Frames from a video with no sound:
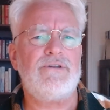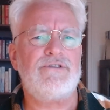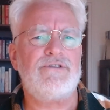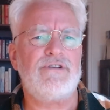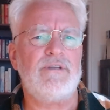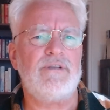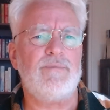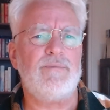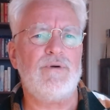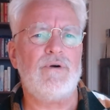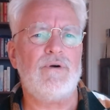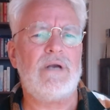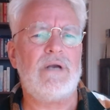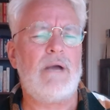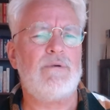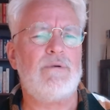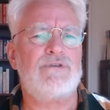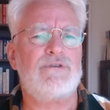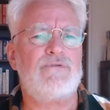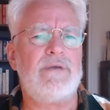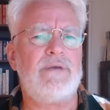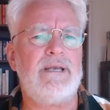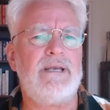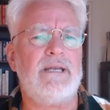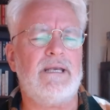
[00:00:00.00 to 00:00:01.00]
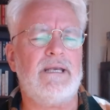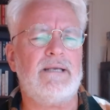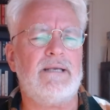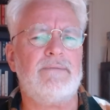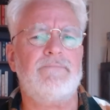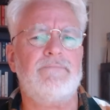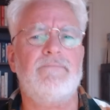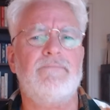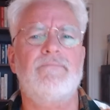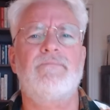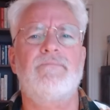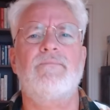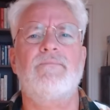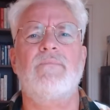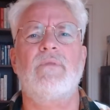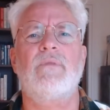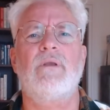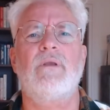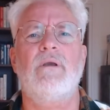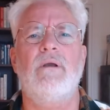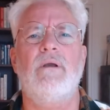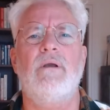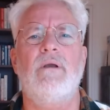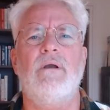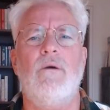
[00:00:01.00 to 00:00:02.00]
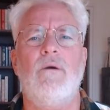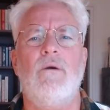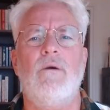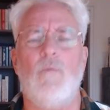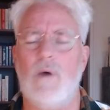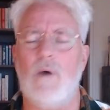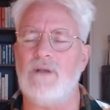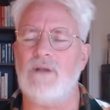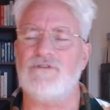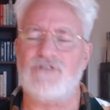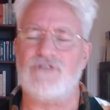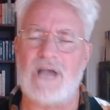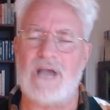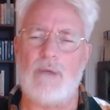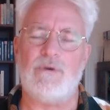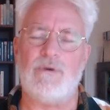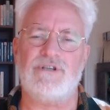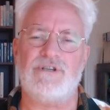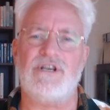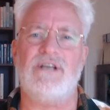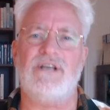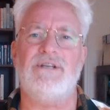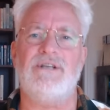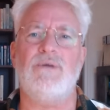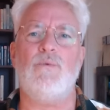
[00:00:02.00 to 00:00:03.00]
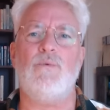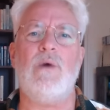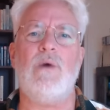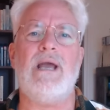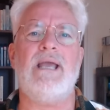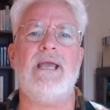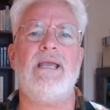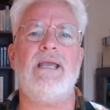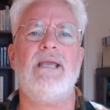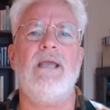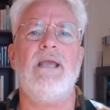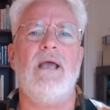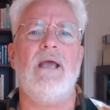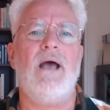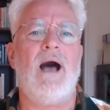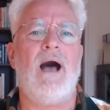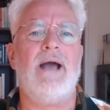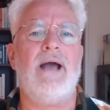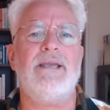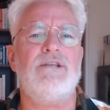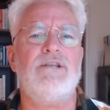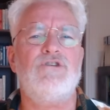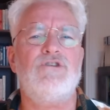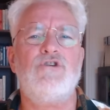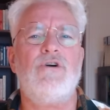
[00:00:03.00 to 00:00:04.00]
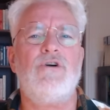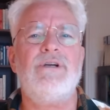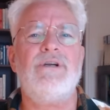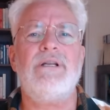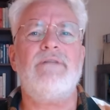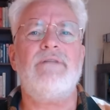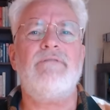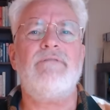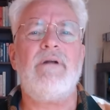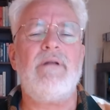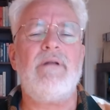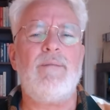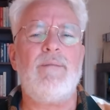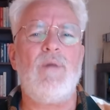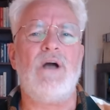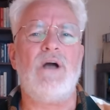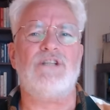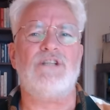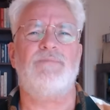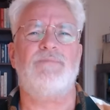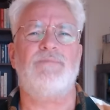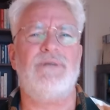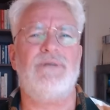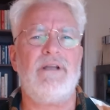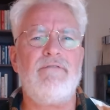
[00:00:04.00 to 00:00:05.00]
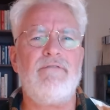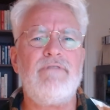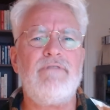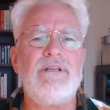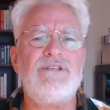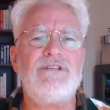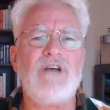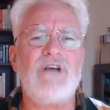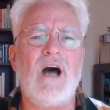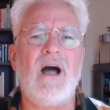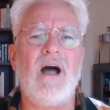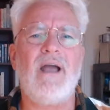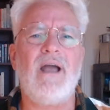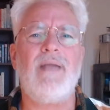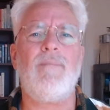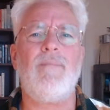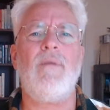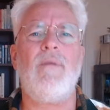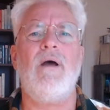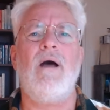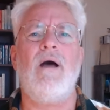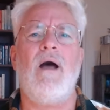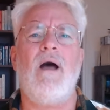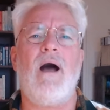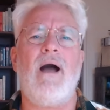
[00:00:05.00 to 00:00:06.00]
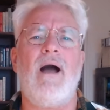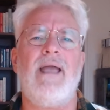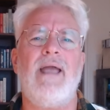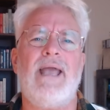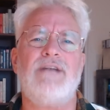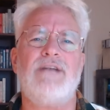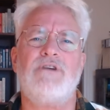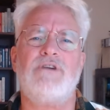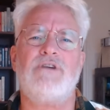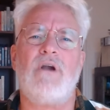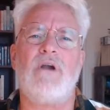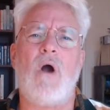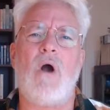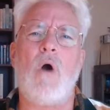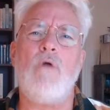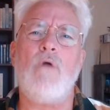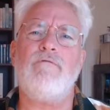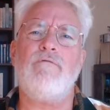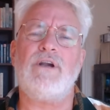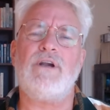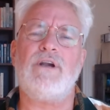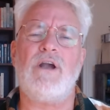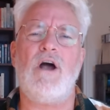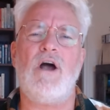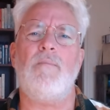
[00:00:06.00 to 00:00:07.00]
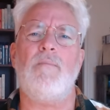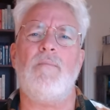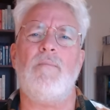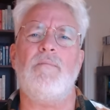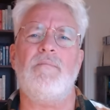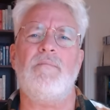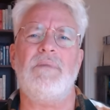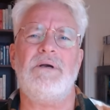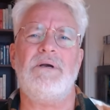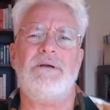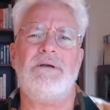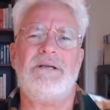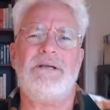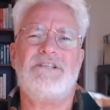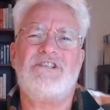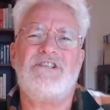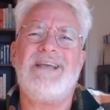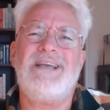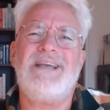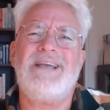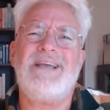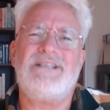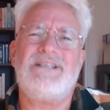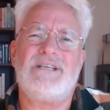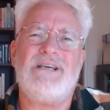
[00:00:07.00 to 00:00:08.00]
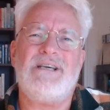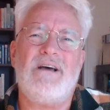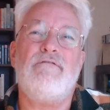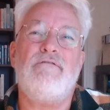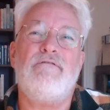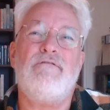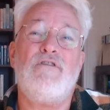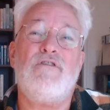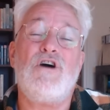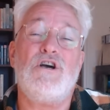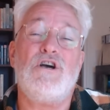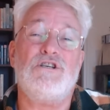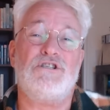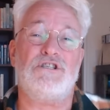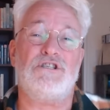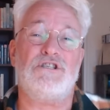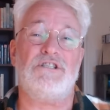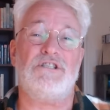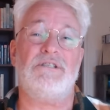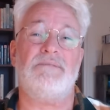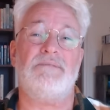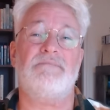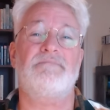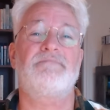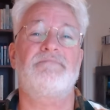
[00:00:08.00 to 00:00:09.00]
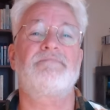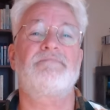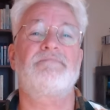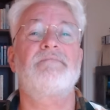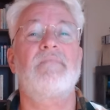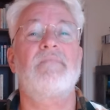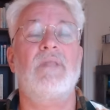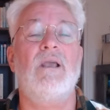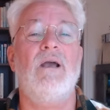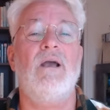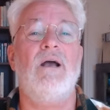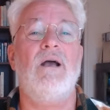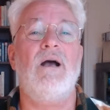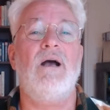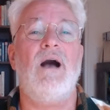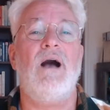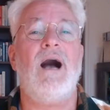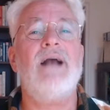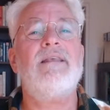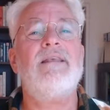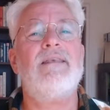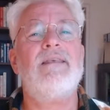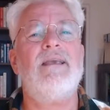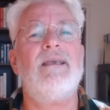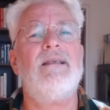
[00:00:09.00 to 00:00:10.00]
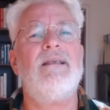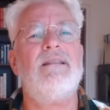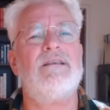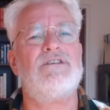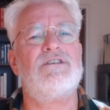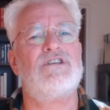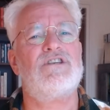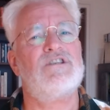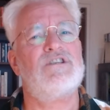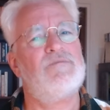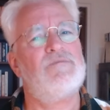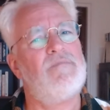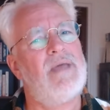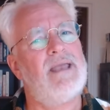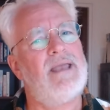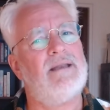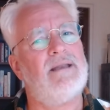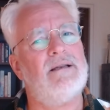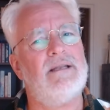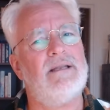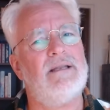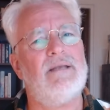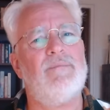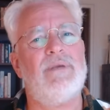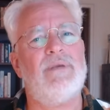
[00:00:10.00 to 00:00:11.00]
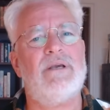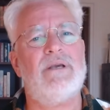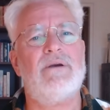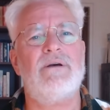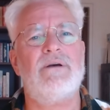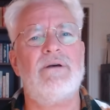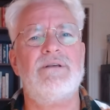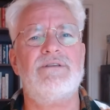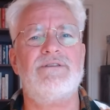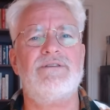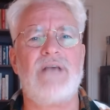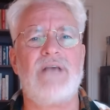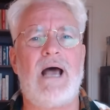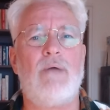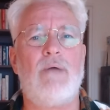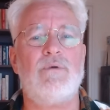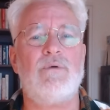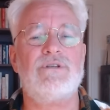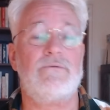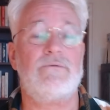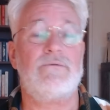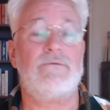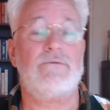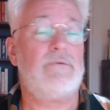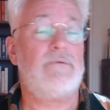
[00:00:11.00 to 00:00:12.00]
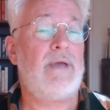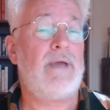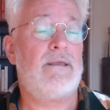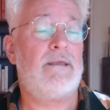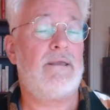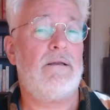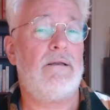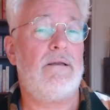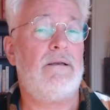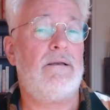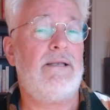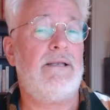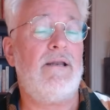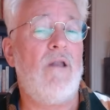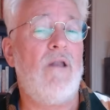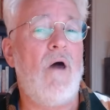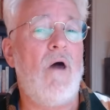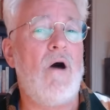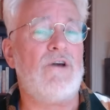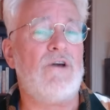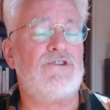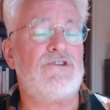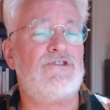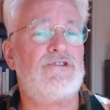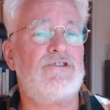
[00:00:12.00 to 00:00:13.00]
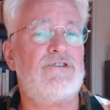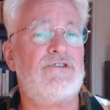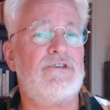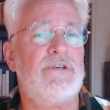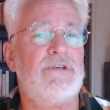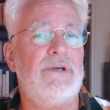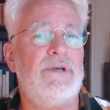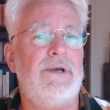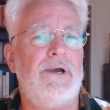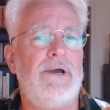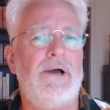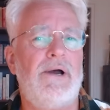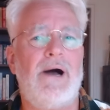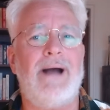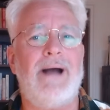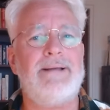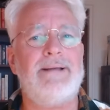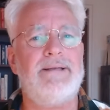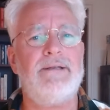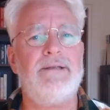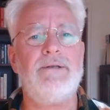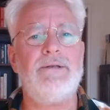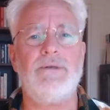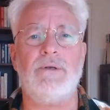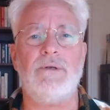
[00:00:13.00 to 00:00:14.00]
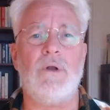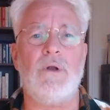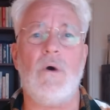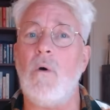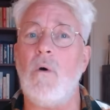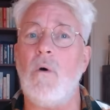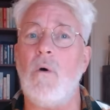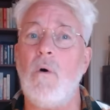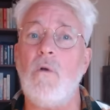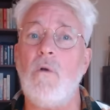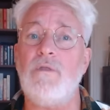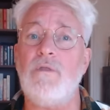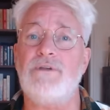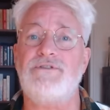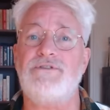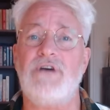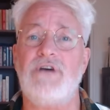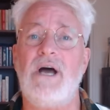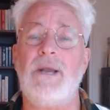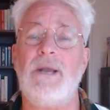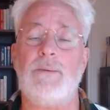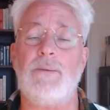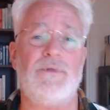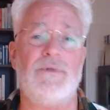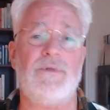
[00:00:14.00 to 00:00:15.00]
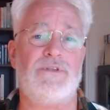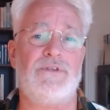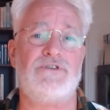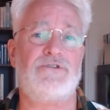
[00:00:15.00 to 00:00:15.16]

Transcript: to the book I was reading. Once I was underway, I enjoyed it very much, but every time I had to overcome a slight aversion. I think this is mainly because I was regularly lost. I didn't know all the time what the